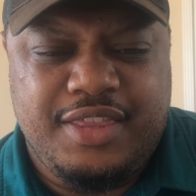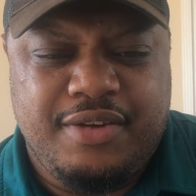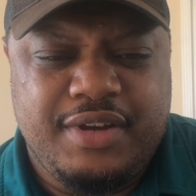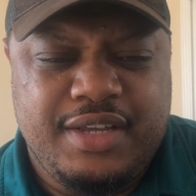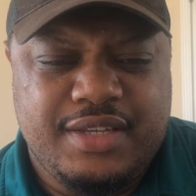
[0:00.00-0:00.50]

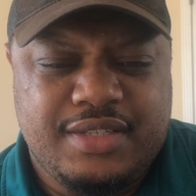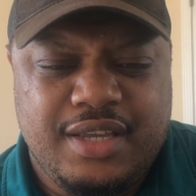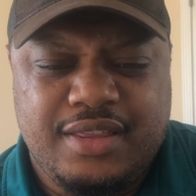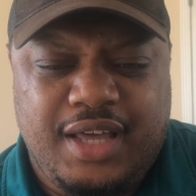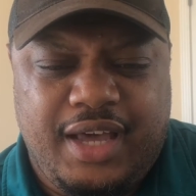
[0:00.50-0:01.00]
there it is
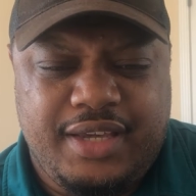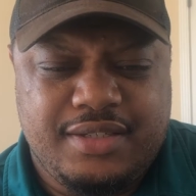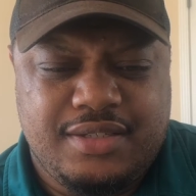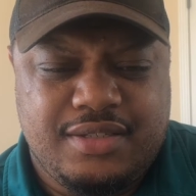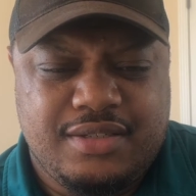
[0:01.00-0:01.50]
in the
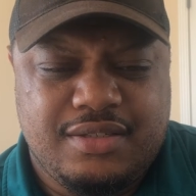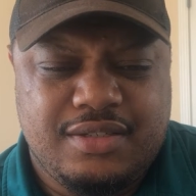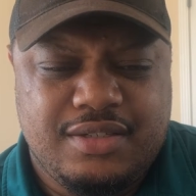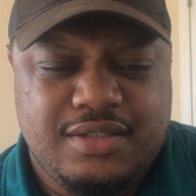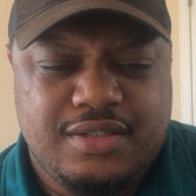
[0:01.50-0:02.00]
heights.
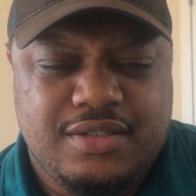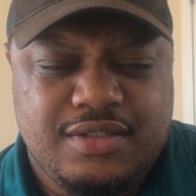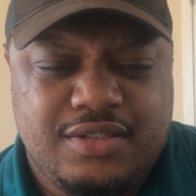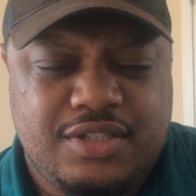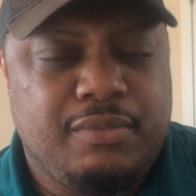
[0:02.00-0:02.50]

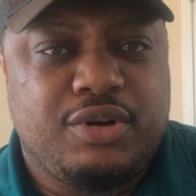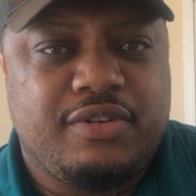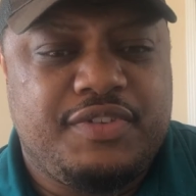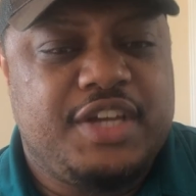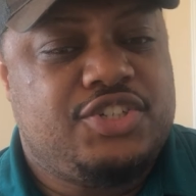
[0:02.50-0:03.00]
Summer
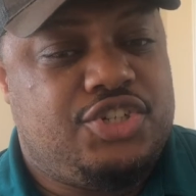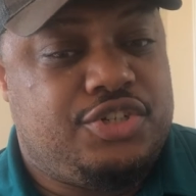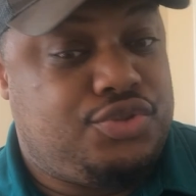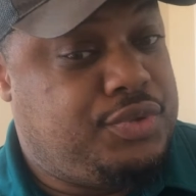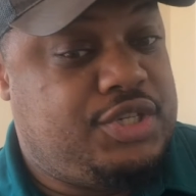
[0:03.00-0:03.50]
of next year,
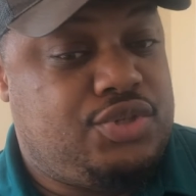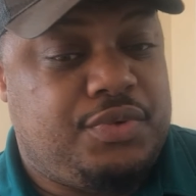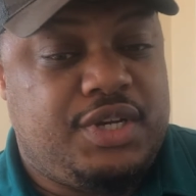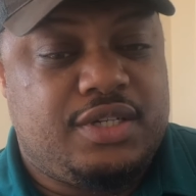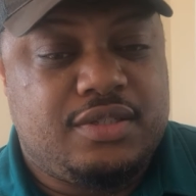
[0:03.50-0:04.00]

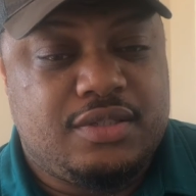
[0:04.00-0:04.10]
2020.